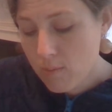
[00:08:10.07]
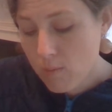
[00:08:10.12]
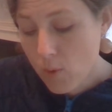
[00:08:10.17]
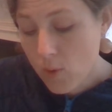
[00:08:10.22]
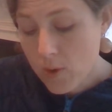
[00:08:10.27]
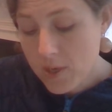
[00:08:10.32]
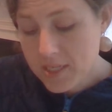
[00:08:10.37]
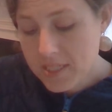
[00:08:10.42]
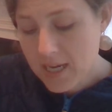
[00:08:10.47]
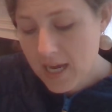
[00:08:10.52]

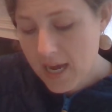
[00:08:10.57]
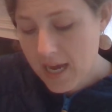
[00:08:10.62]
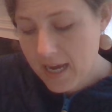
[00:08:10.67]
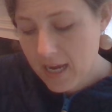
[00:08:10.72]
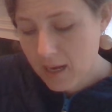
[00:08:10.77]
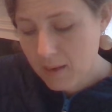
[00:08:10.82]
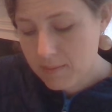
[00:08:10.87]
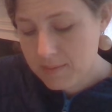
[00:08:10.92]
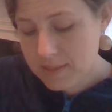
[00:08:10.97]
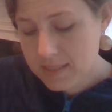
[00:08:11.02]
more
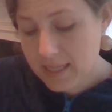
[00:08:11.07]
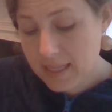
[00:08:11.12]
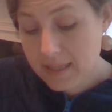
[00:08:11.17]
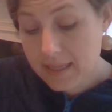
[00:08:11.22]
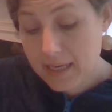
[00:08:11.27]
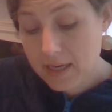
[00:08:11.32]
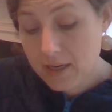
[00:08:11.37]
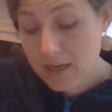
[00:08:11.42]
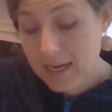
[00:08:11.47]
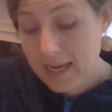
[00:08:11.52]
times than
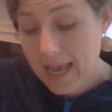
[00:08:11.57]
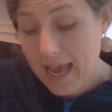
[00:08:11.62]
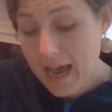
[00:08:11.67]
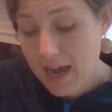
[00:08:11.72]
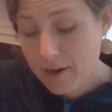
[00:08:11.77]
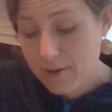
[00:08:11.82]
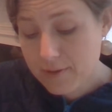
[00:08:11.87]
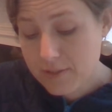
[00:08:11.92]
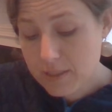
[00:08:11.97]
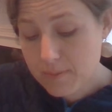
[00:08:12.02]
they could
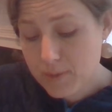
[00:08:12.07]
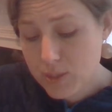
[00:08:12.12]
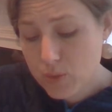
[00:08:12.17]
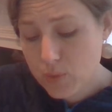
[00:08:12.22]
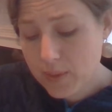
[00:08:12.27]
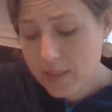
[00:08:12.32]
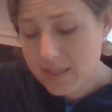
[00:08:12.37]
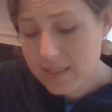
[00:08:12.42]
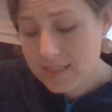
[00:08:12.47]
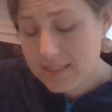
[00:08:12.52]
count
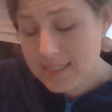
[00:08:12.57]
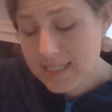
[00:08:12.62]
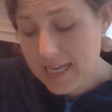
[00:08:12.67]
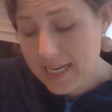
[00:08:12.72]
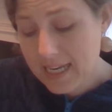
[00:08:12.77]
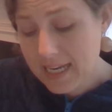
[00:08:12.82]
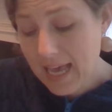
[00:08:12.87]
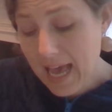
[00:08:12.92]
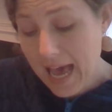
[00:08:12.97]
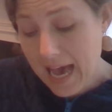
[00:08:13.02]
between the dead